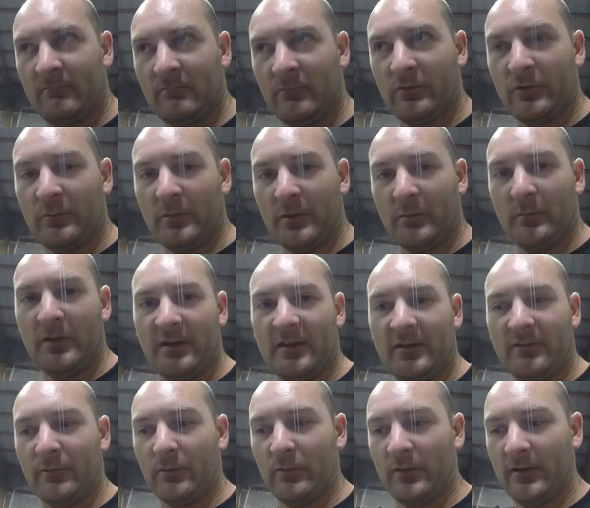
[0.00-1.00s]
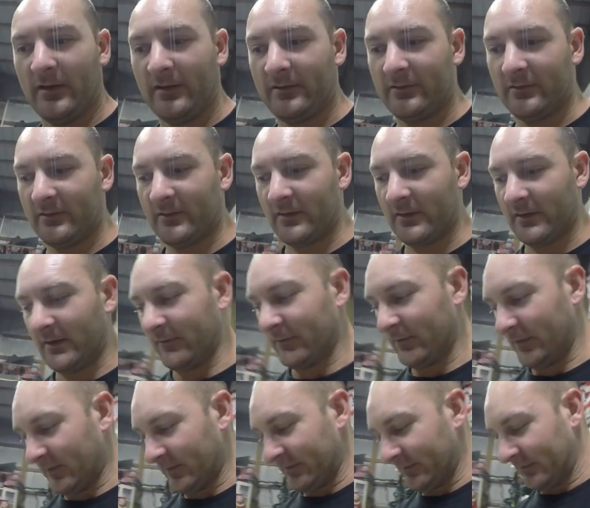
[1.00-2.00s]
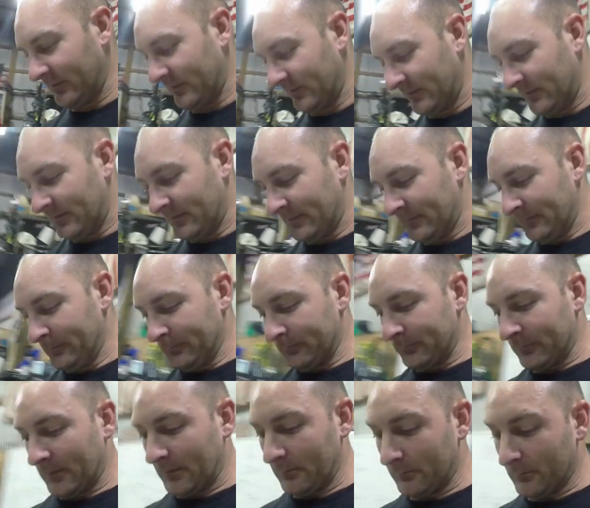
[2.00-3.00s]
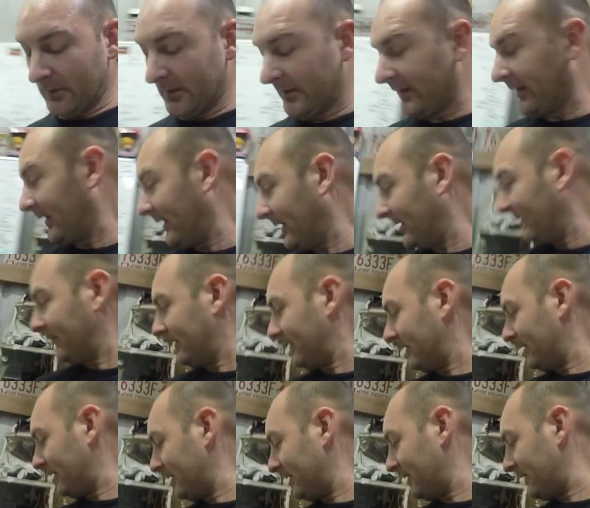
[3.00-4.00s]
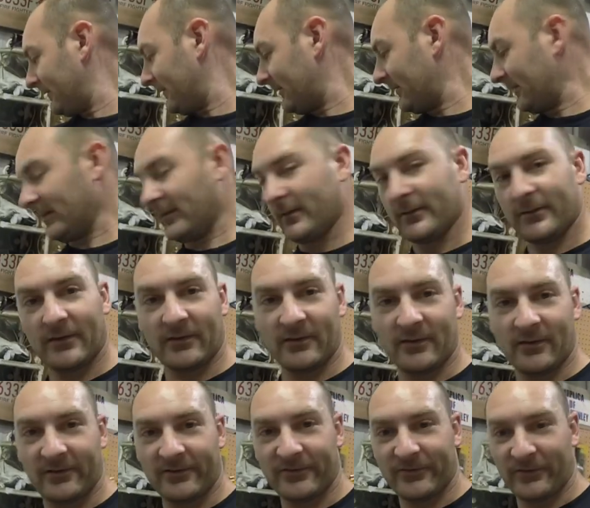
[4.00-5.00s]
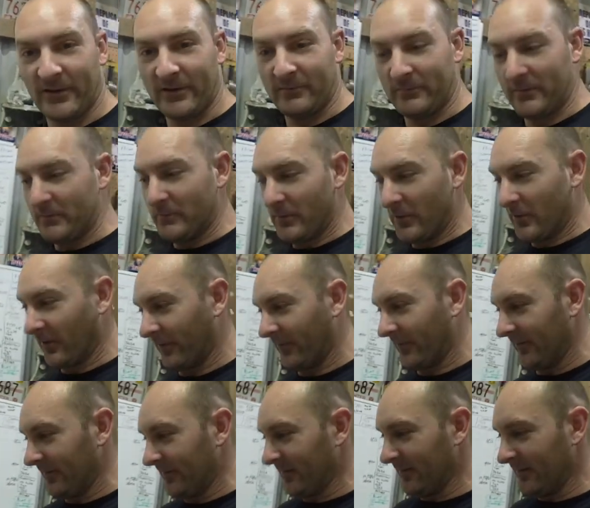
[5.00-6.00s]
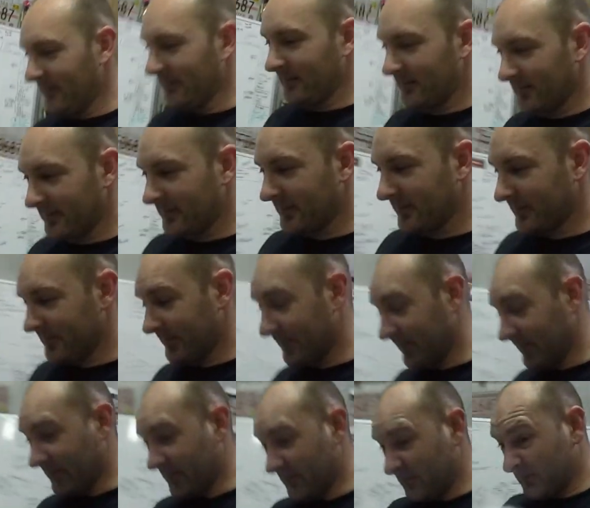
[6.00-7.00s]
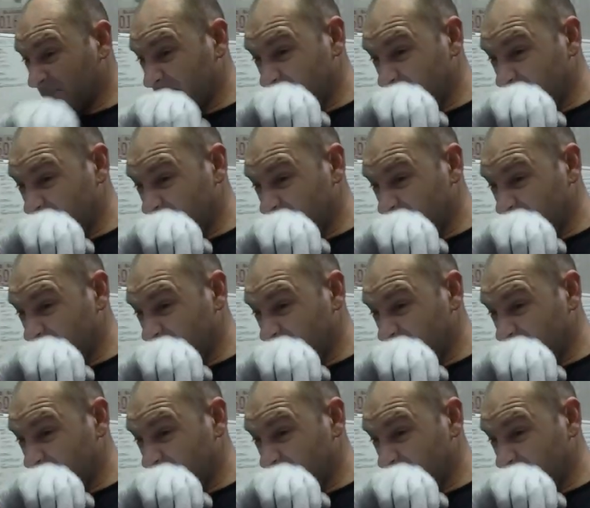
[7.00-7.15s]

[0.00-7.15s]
one of my big giveaways is going to have this. But uh, yeah, th thanks for letting me borrow it because uh,